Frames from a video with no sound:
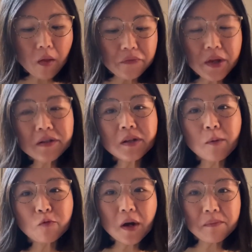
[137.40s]
Next time
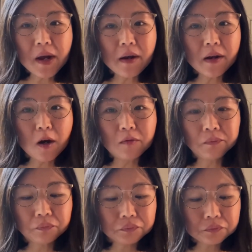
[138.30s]
when I make it, I'll
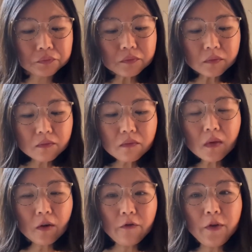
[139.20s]

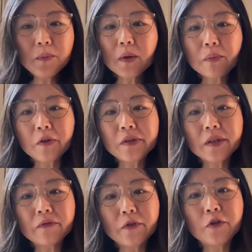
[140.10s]
film the process
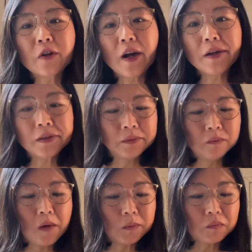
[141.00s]
for you guys
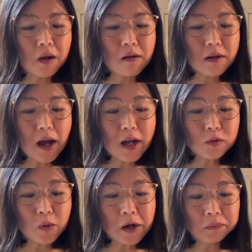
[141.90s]
as
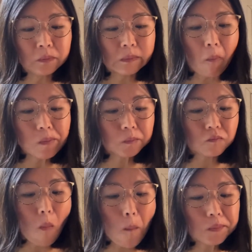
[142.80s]
well.
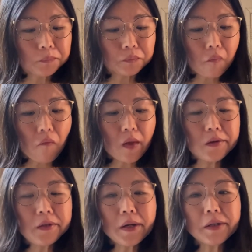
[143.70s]

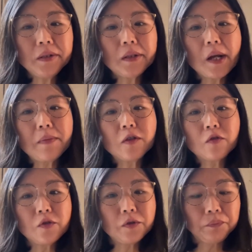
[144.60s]
Second step is
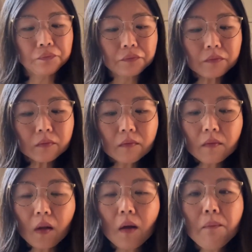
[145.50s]
to
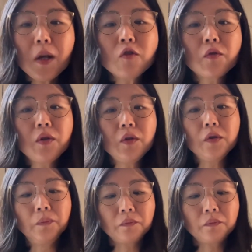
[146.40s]
make sure you